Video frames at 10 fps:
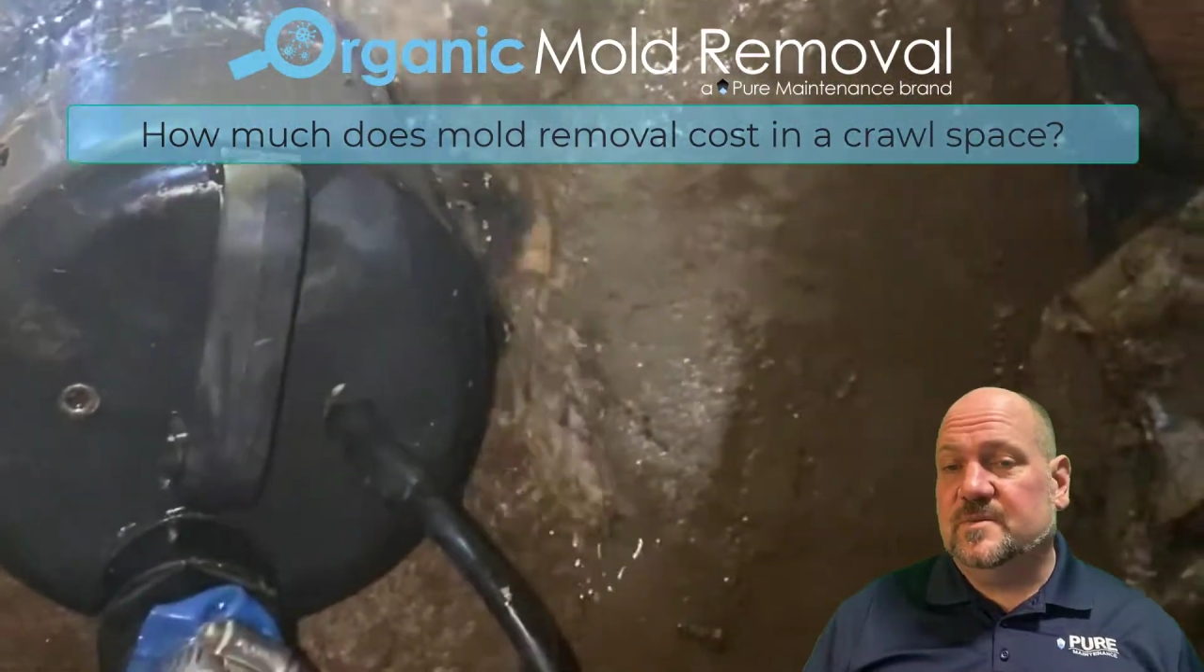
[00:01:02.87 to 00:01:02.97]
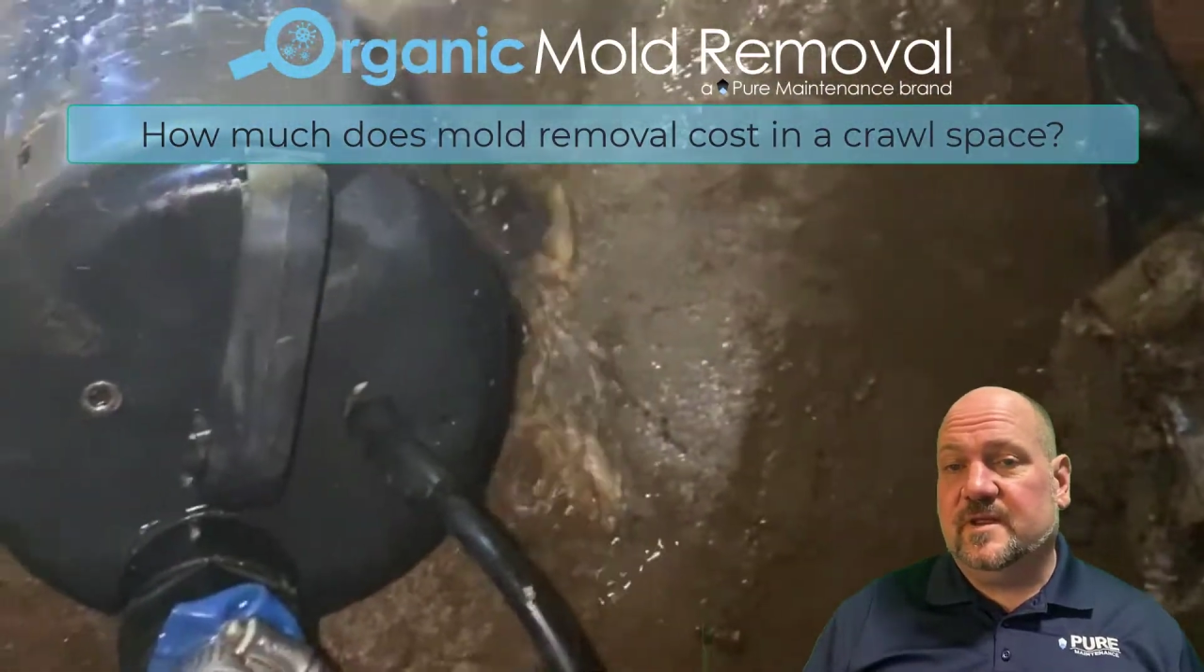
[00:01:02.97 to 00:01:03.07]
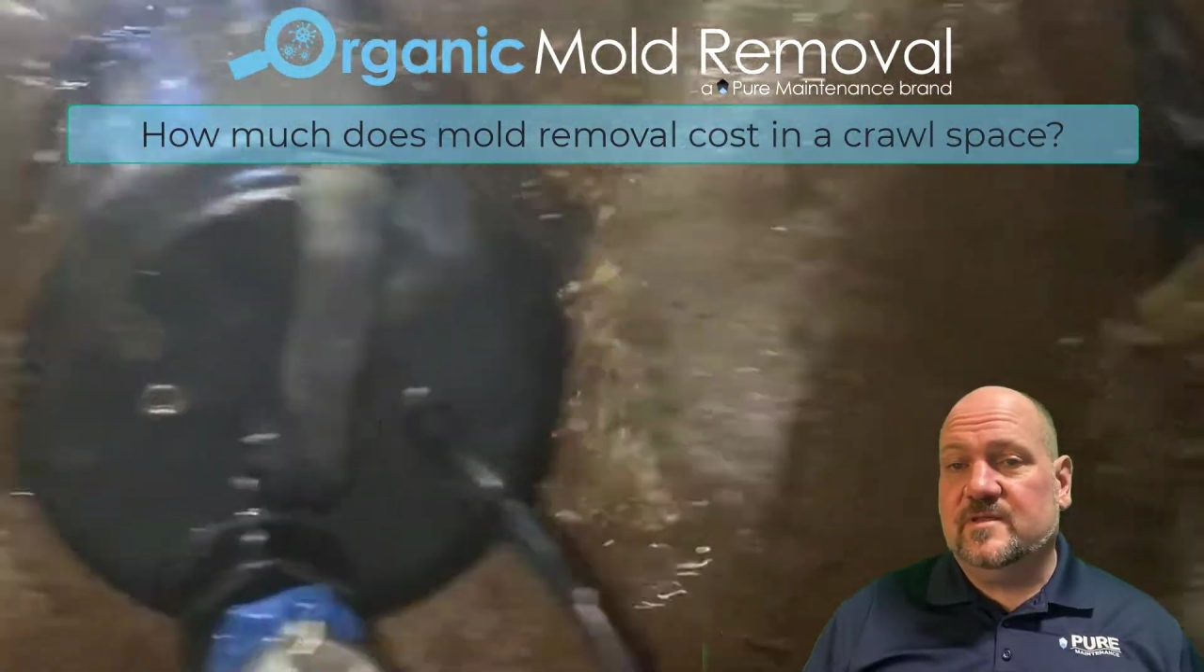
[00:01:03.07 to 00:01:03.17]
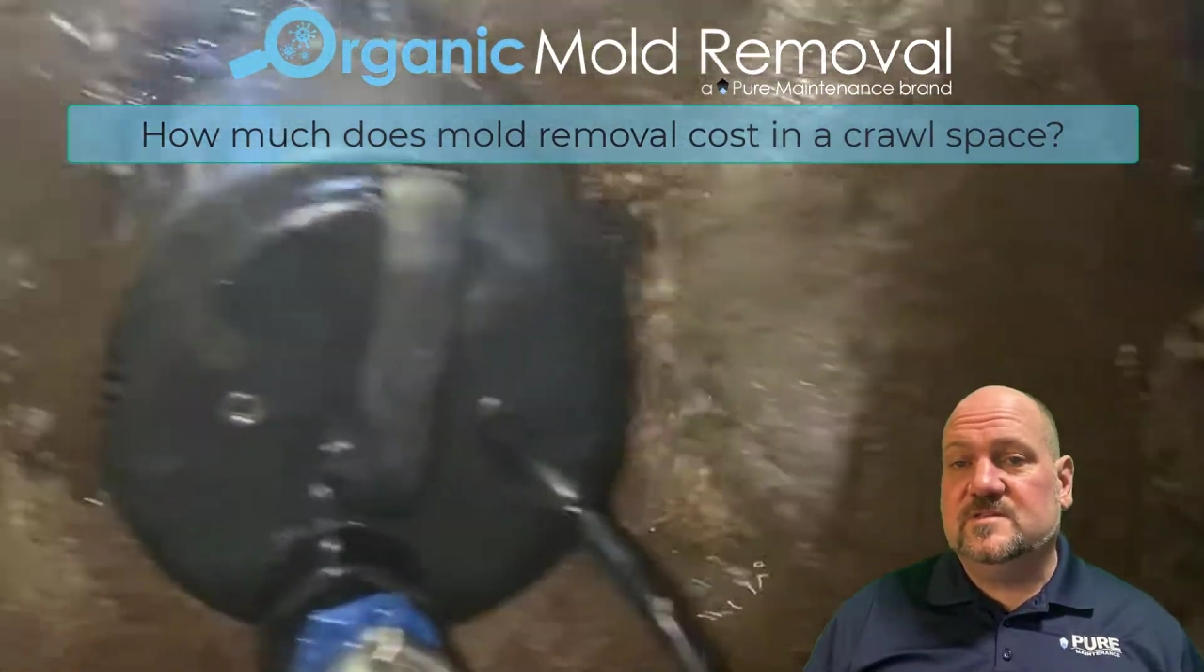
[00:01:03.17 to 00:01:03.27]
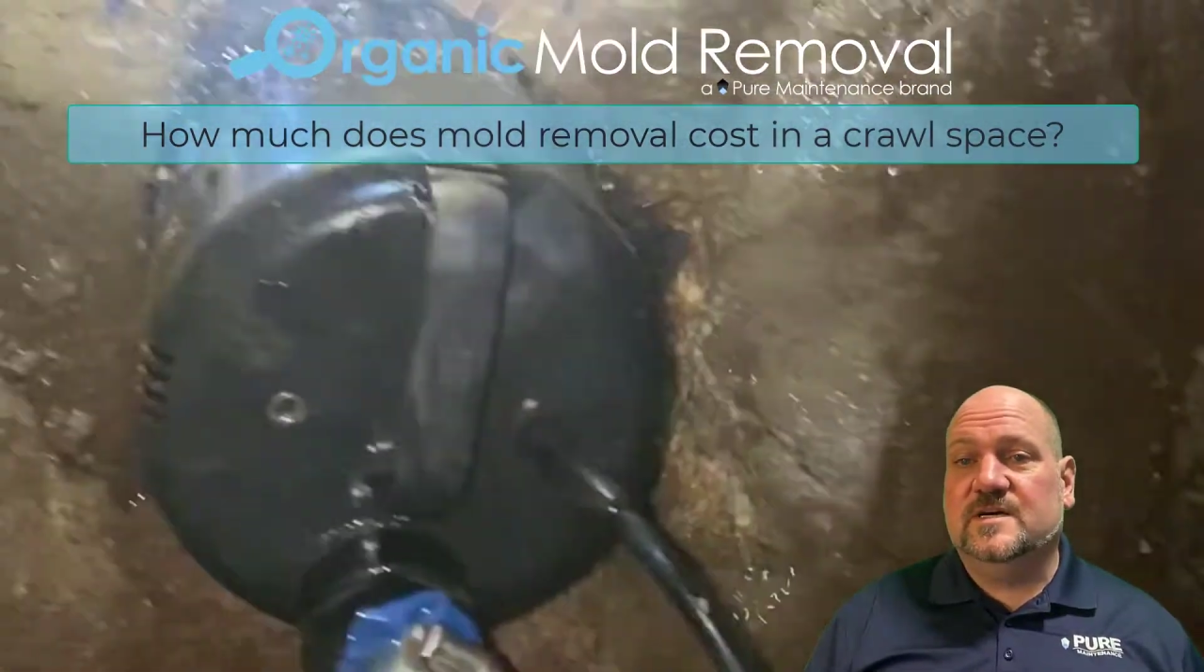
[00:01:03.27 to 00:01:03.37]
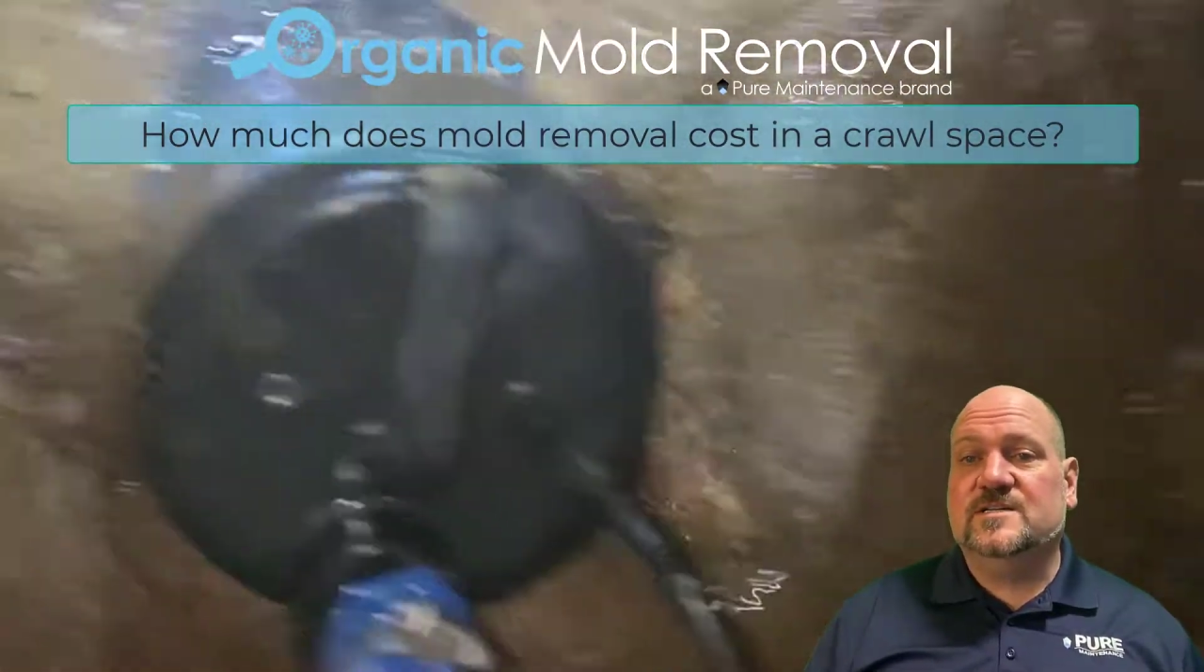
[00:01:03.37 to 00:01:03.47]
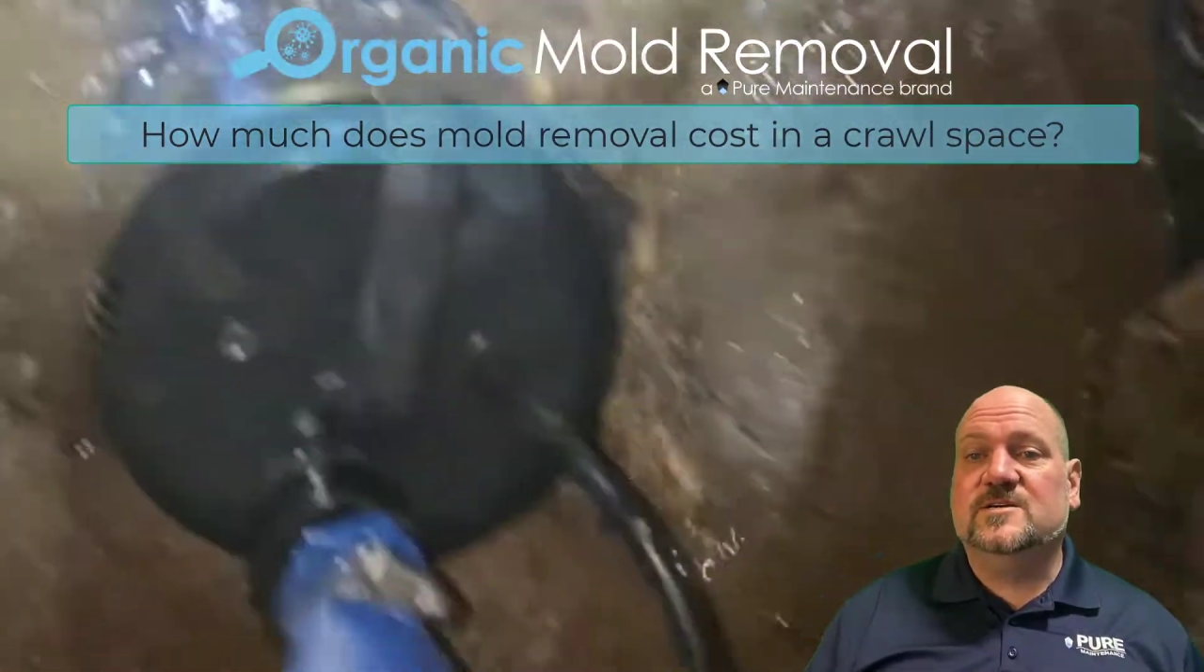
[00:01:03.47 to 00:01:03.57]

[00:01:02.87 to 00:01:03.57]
depending on the size